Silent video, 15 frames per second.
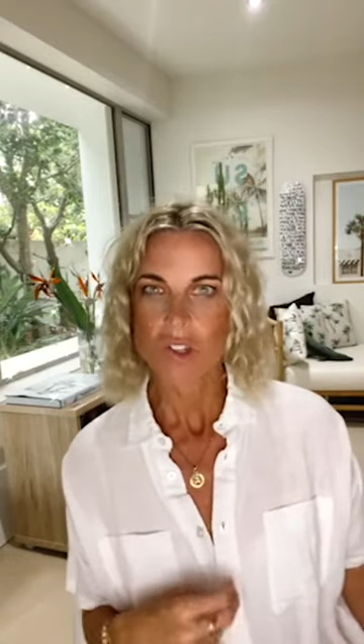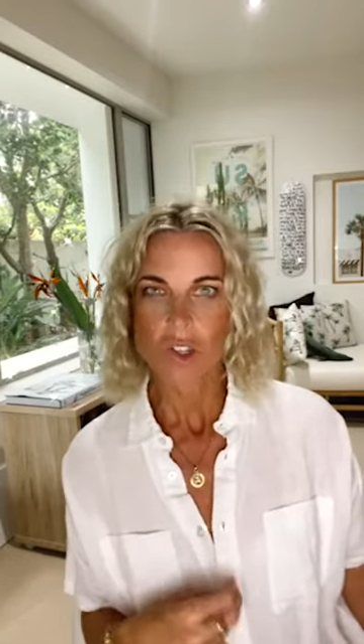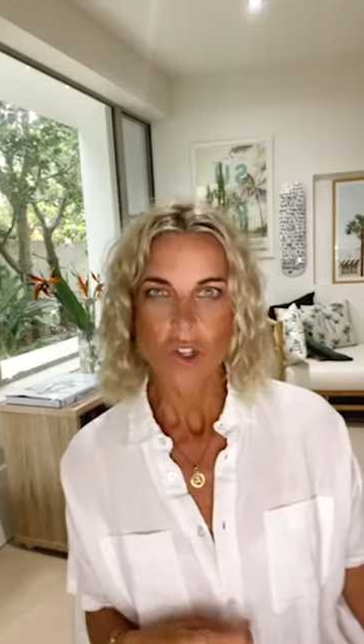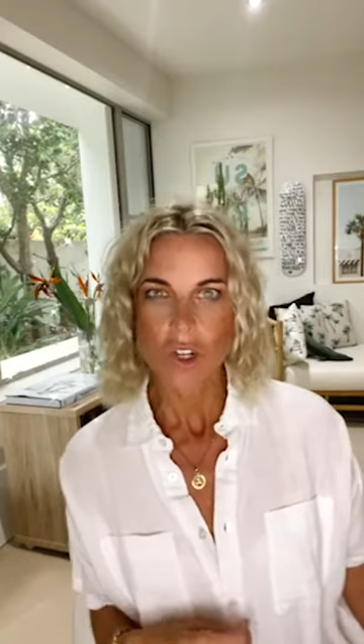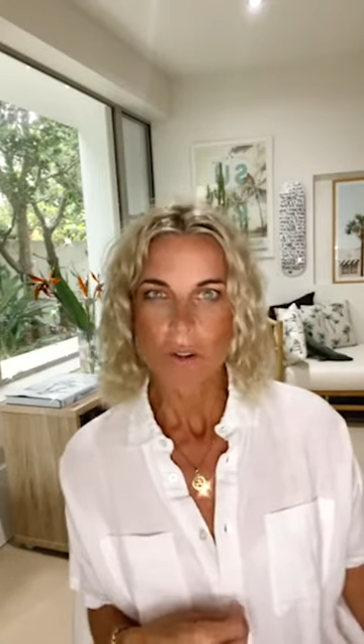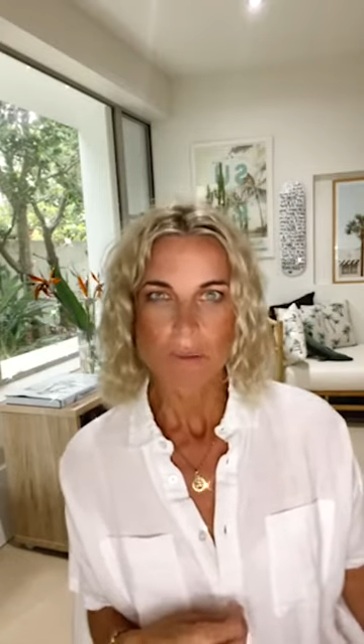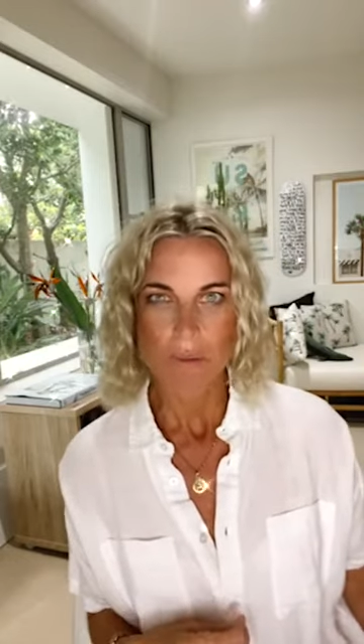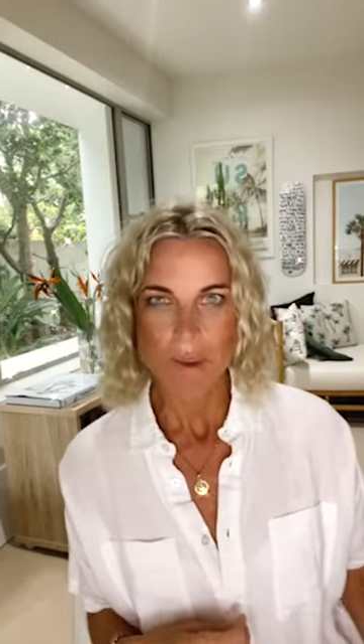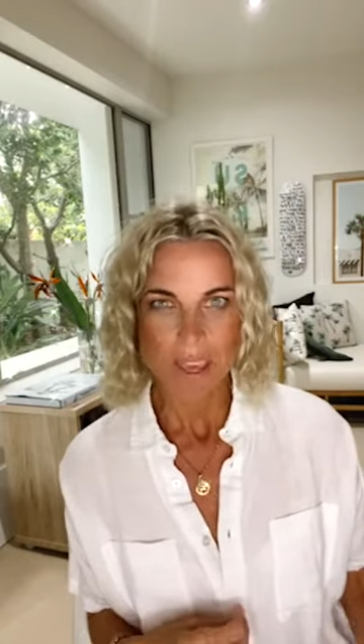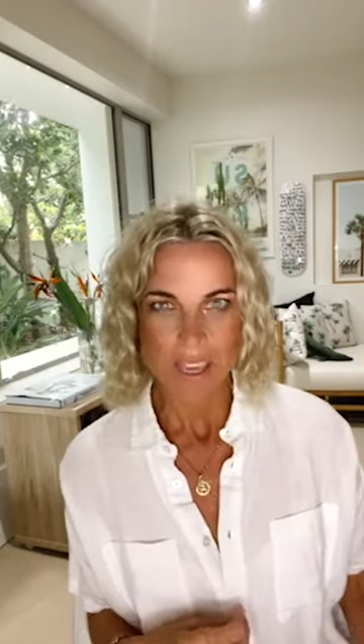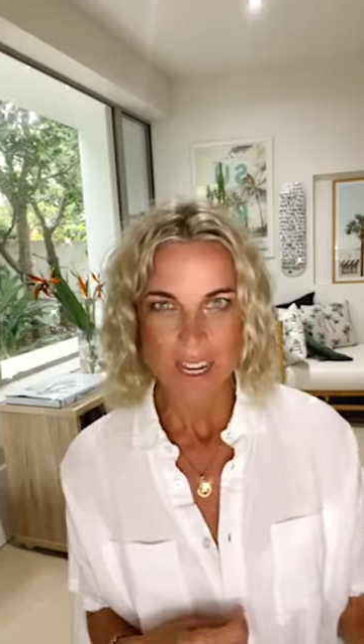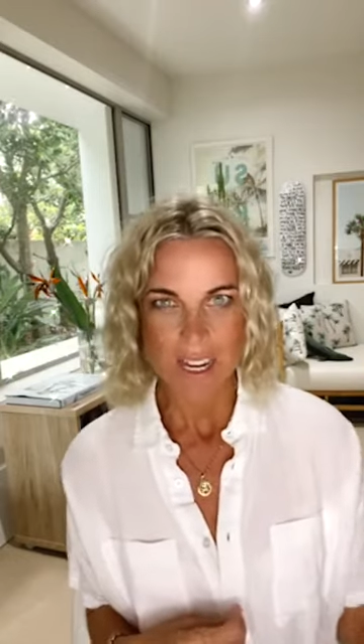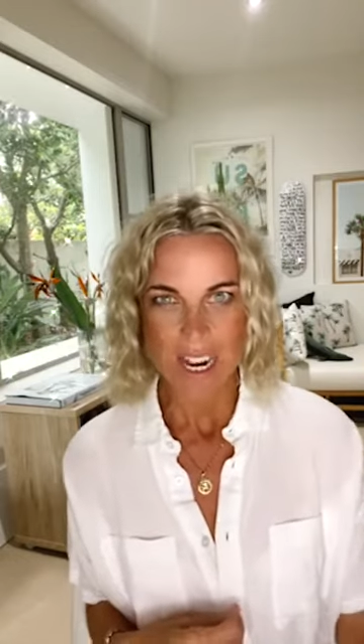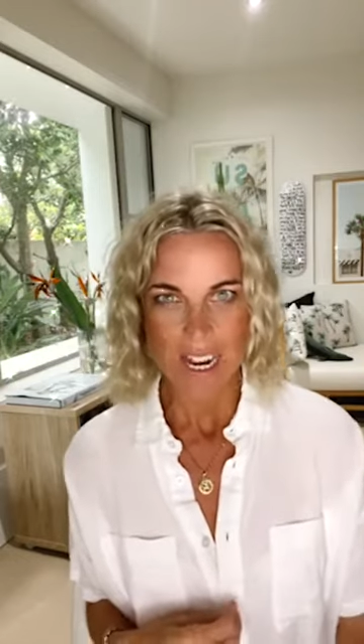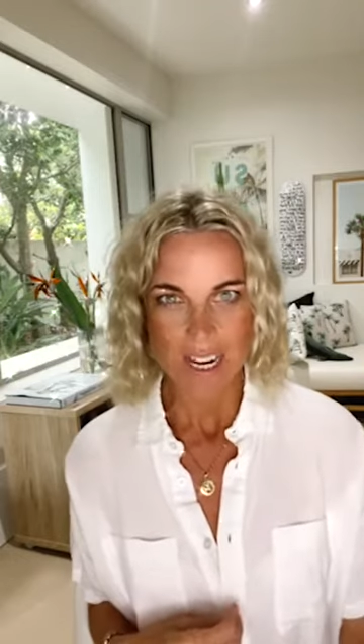you shouldn't be
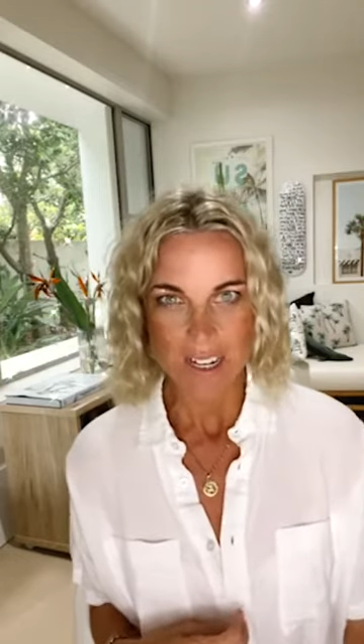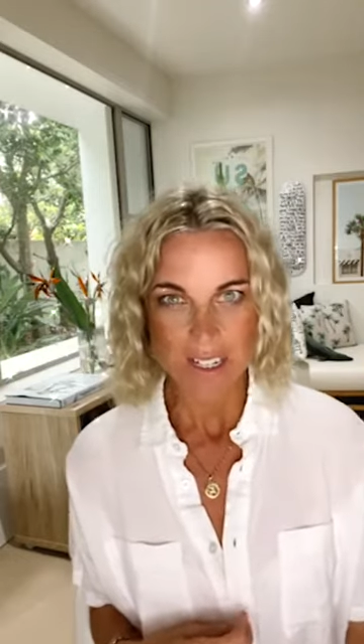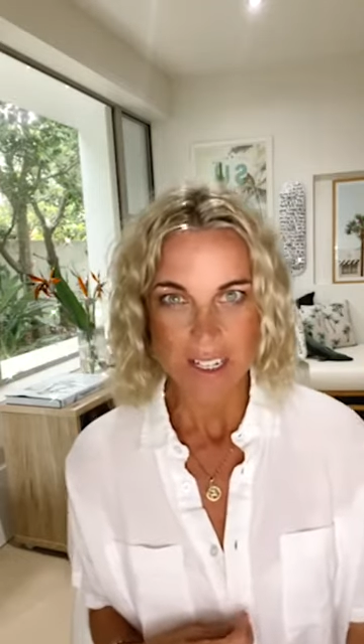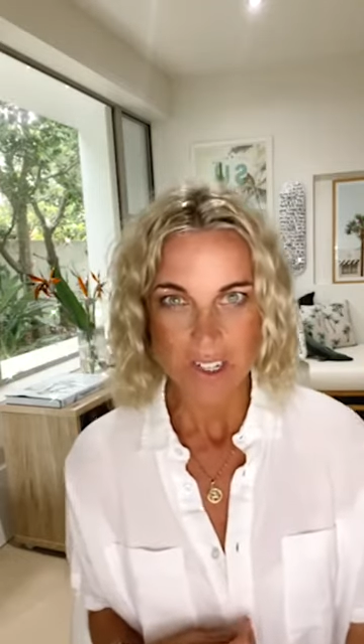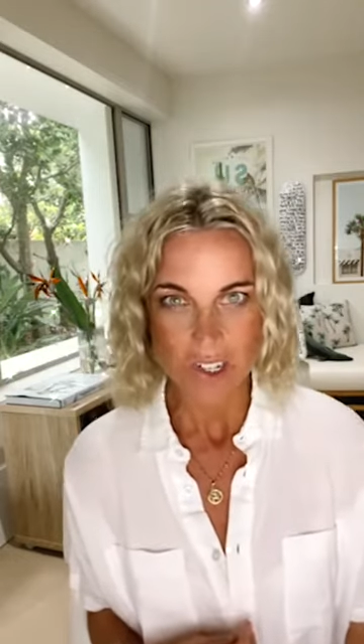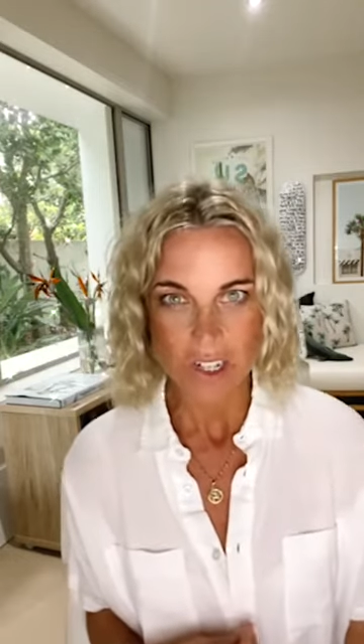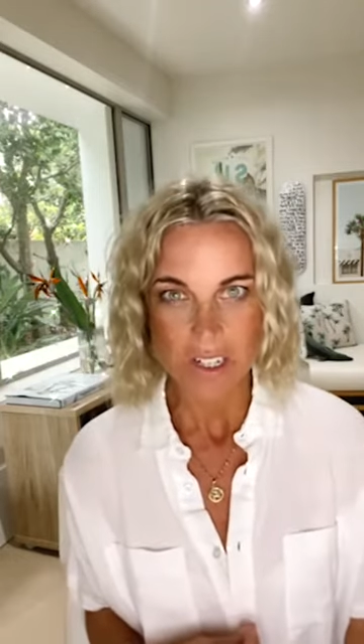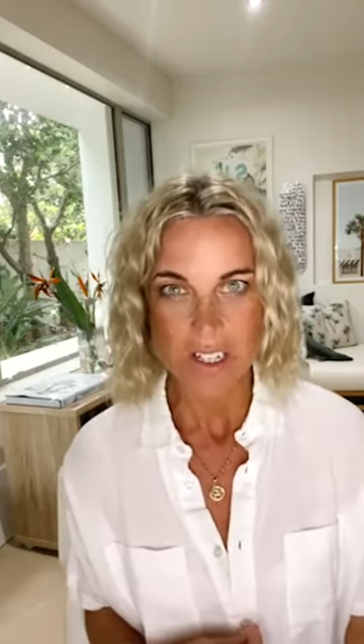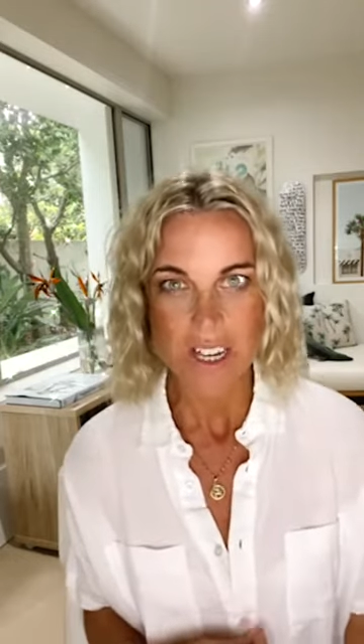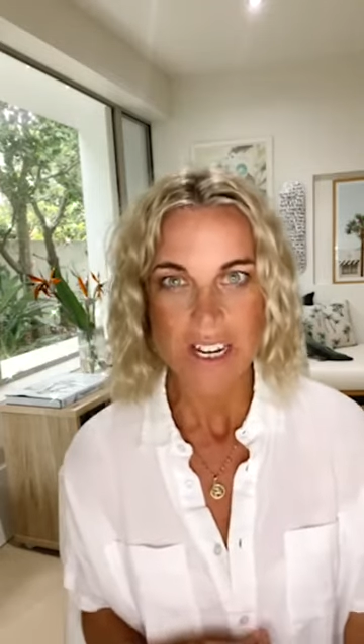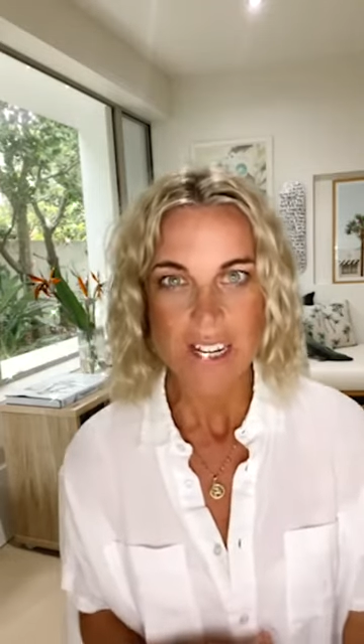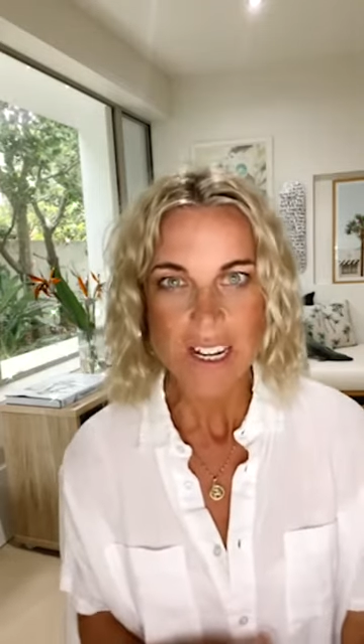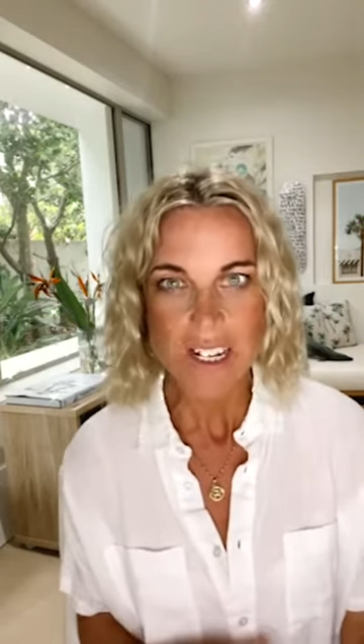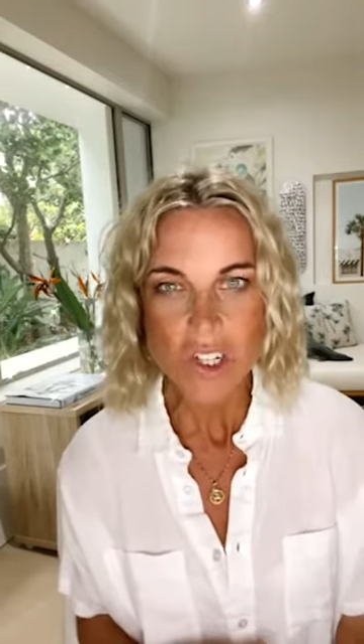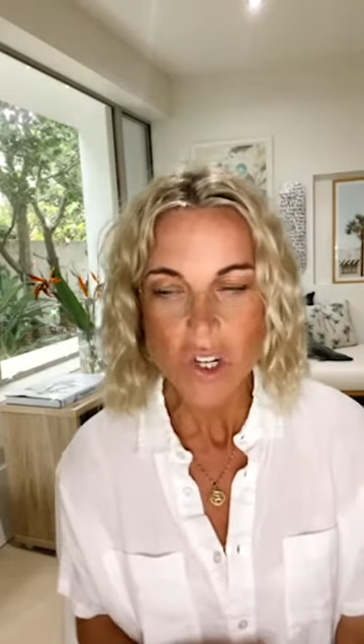making any decisions.
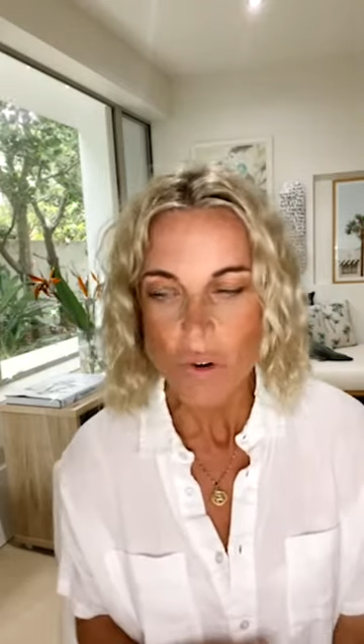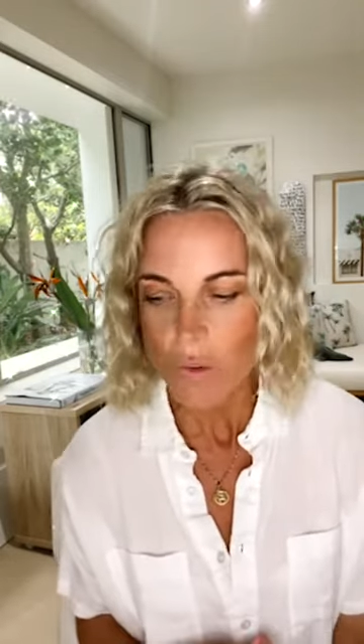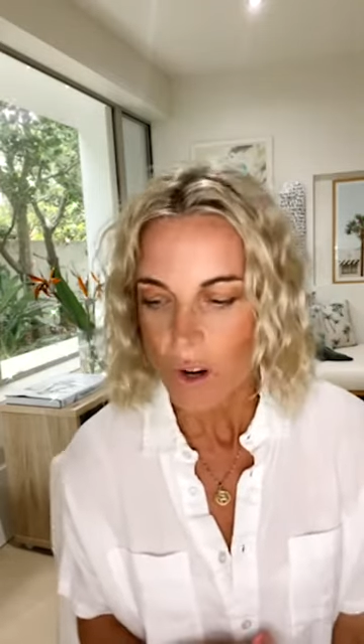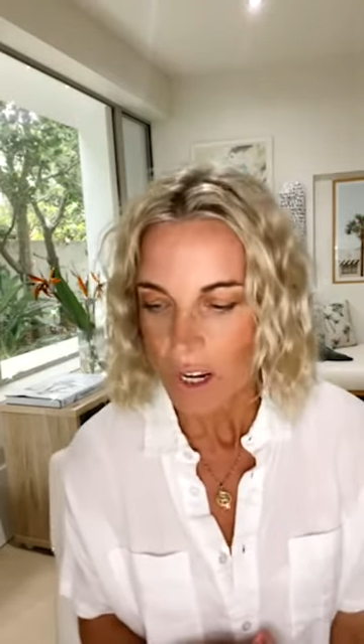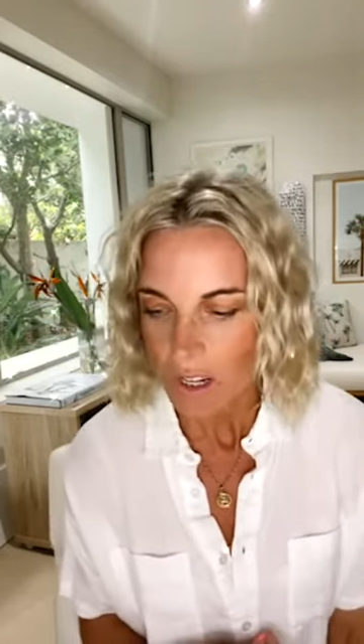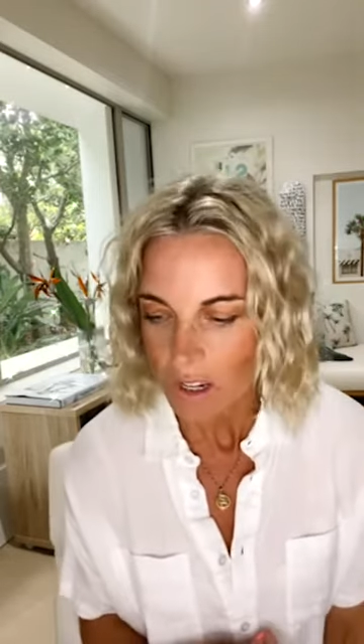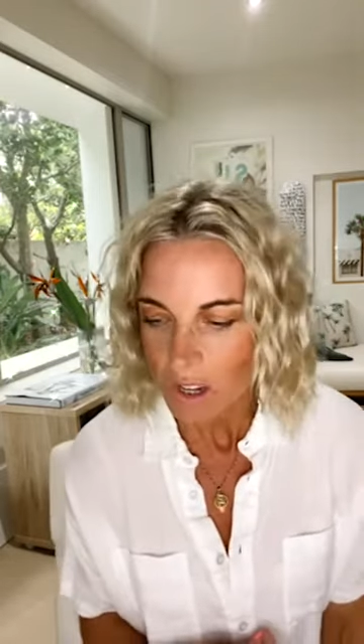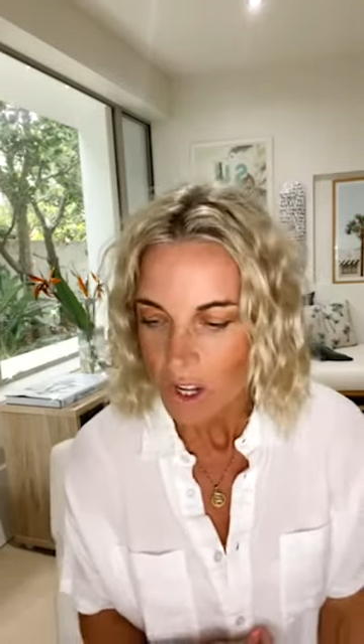Unless you're in